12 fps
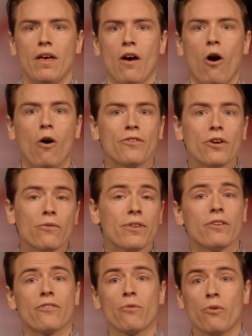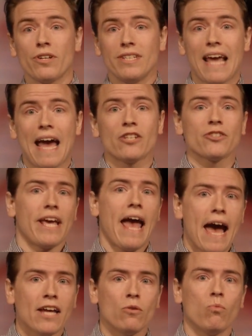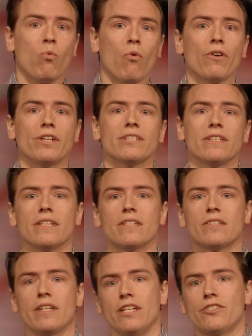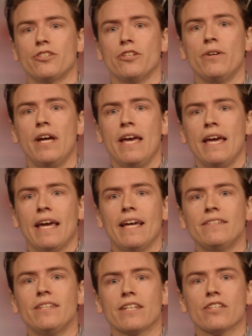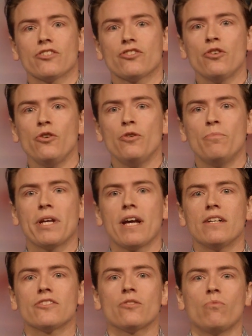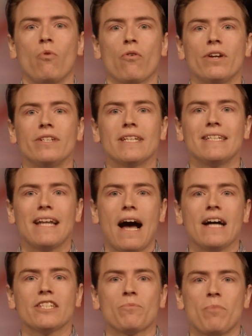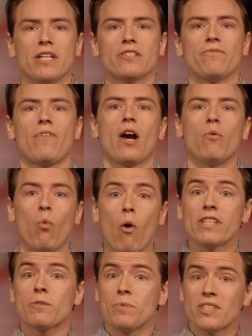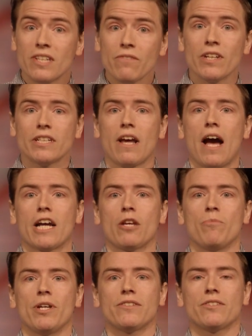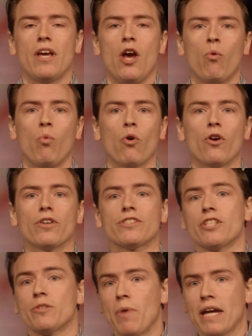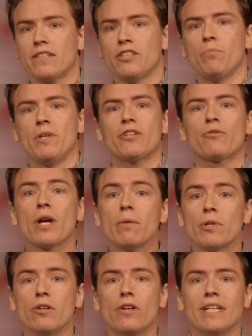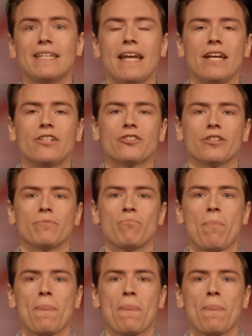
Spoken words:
Although the authorities actually had a warrant in this issue, Intick sued because the warrant did not specify what specific documents were suspected to be criminal in nature.